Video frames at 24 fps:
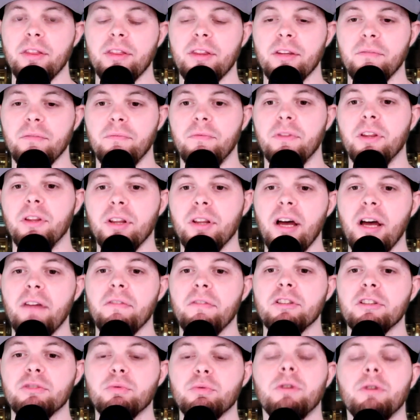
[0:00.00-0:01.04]
The
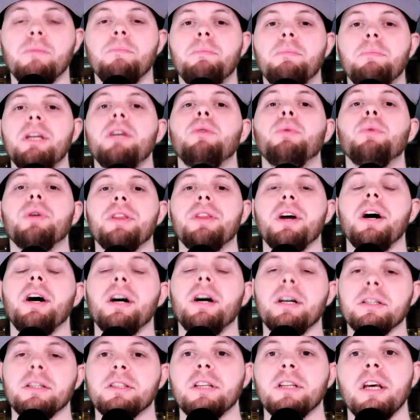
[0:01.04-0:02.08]
leverage would be with
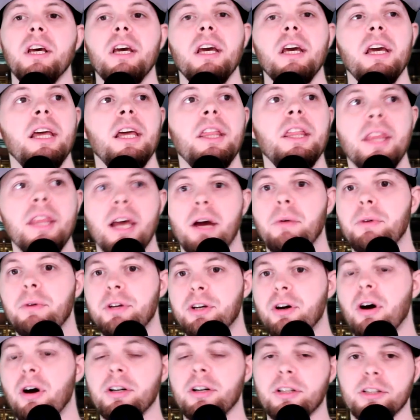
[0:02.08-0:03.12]
us in that
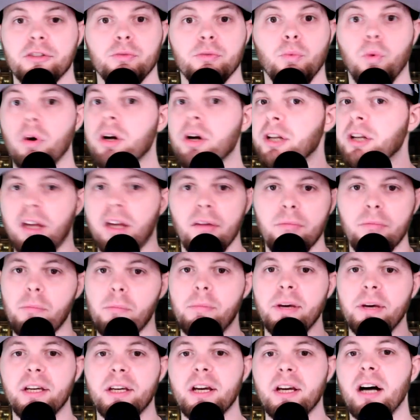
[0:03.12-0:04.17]
regard, because we're going to give them a
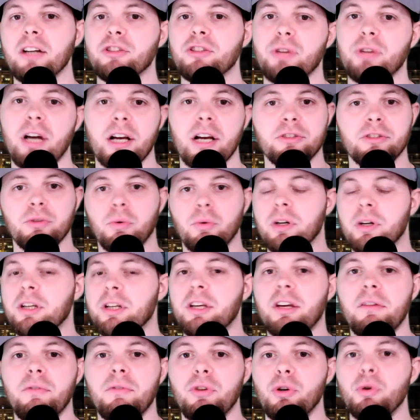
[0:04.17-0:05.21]
big contract. So we're going
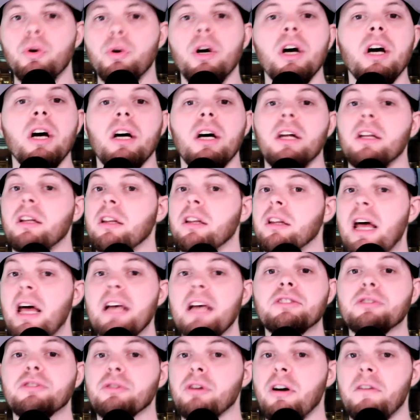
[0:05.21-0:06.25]
to give you
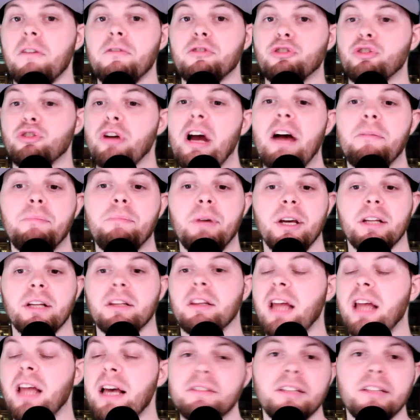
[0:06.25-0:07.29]
lesser of a draft pick,
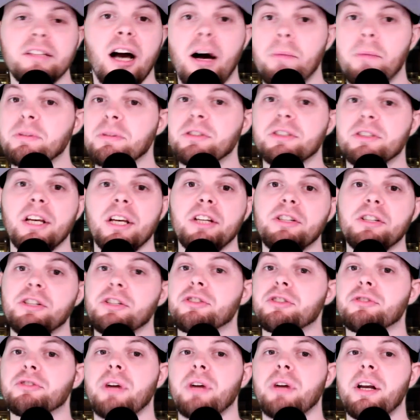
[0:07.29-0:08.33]
less compensation
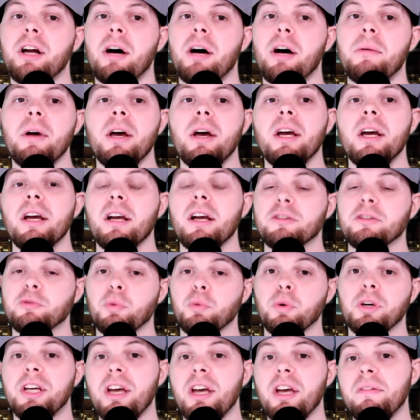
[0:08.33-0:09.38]
straight up, because
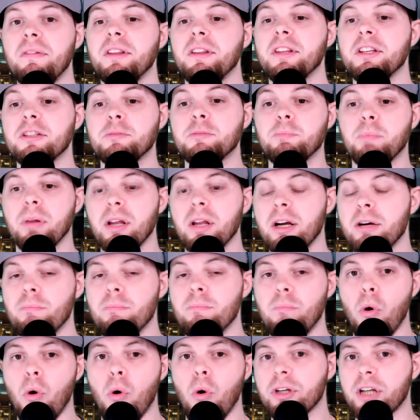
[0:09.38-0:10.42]
we're giving this player
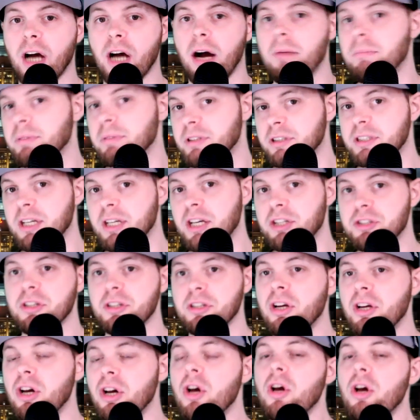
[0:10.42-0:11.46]
more
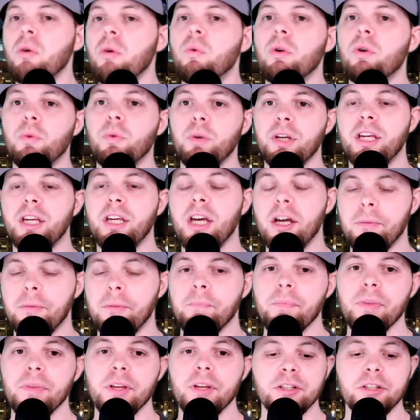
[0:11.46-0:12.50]
compensation when we get them.
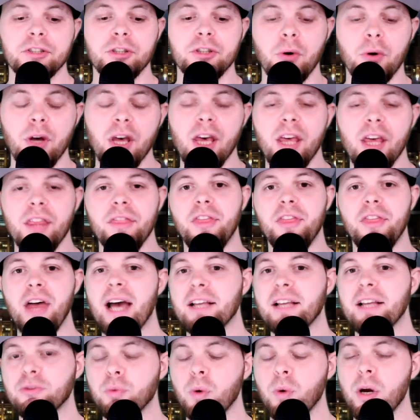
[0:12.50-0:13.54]
So
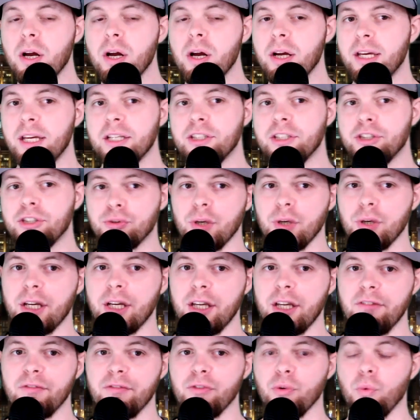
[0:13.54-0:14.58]
that's where it gets
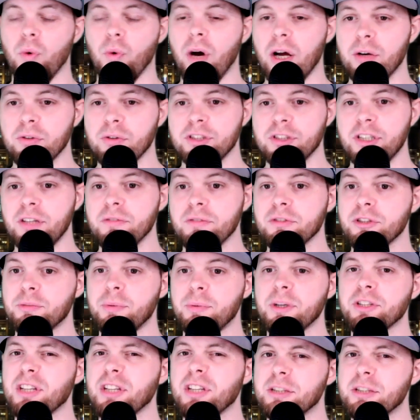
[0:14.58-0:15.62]
tricky for wide receivers,
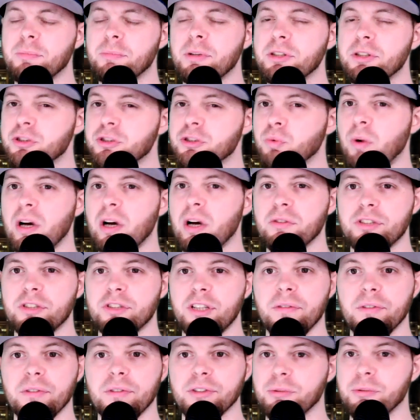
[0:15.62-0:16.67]
especially as much as wide
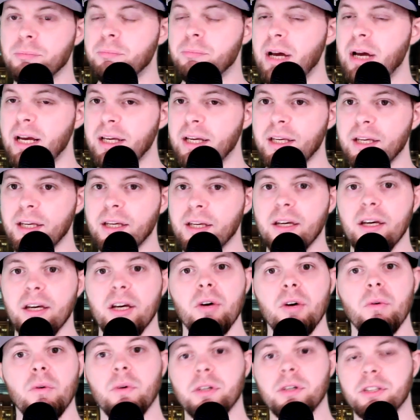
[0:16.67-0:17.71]
receivers are making,
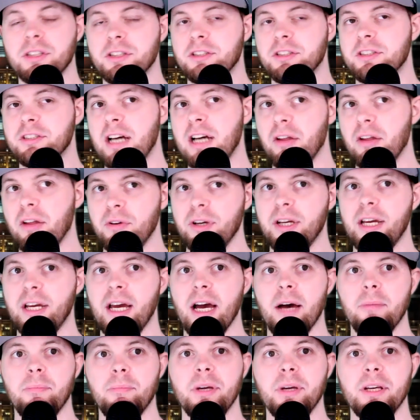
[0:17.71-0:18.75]
what the salary
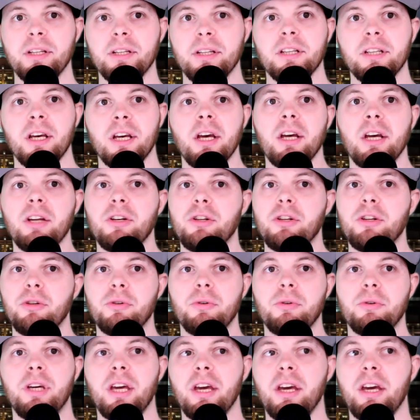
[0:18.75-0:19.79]
cap is. Do
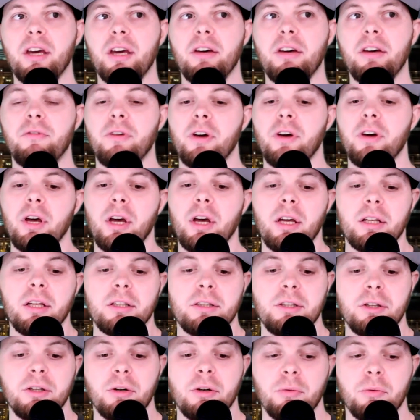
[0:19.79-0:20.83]
you give,
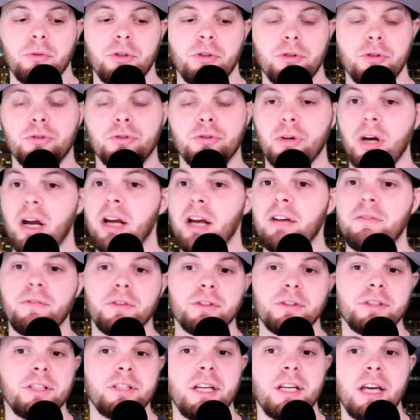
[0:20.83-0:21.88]
you know, do you trade
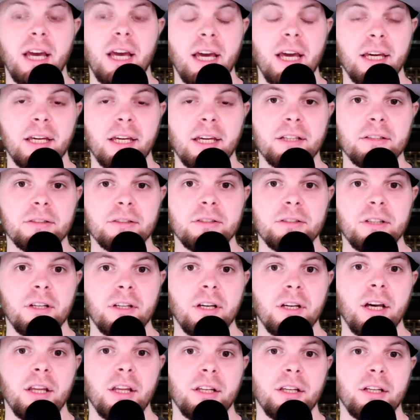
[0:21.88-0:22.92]
for Tee Higgins
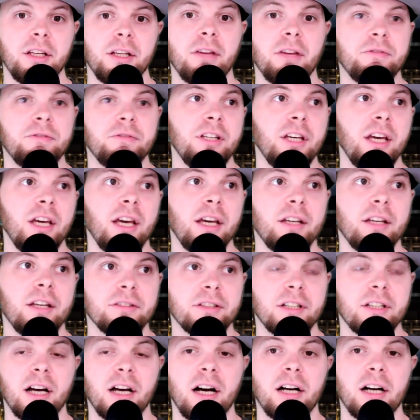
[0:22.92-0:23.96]
and then give Tee Higgins a
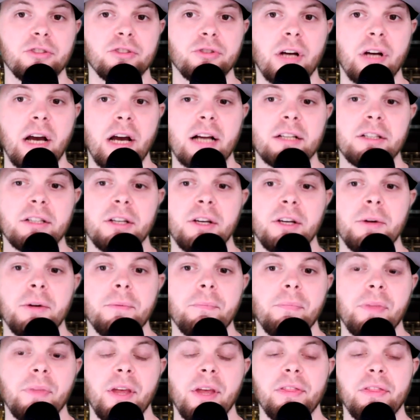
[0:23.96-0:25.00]
contract,
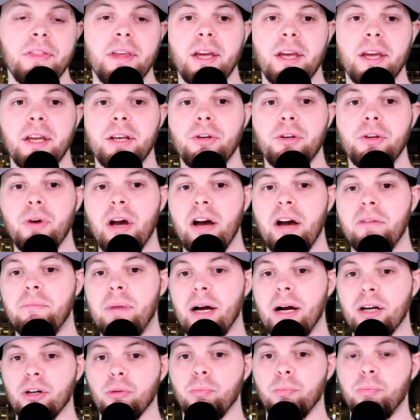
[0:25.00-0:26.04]
and then you have
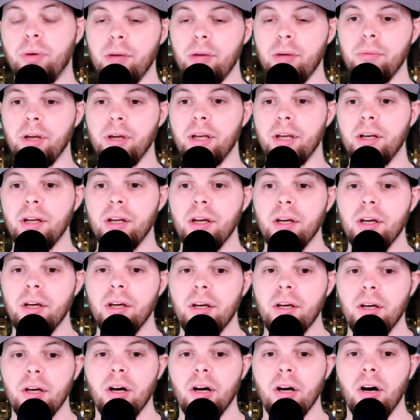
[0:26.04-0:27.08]
Michael Pittman
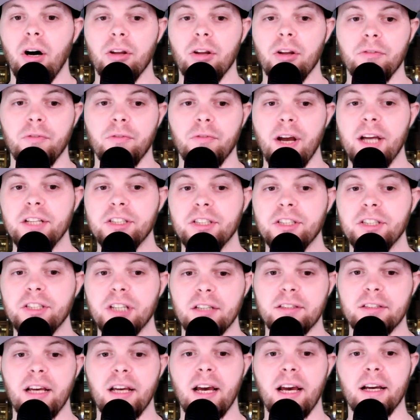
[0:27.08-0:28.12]
on the
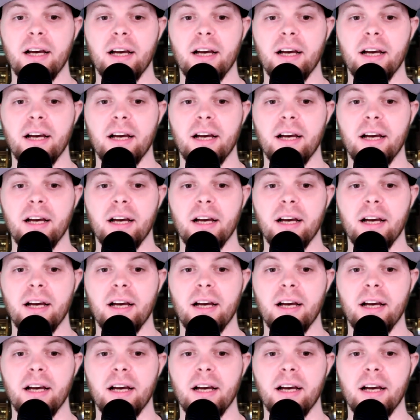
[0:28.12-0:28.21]
franchise tag?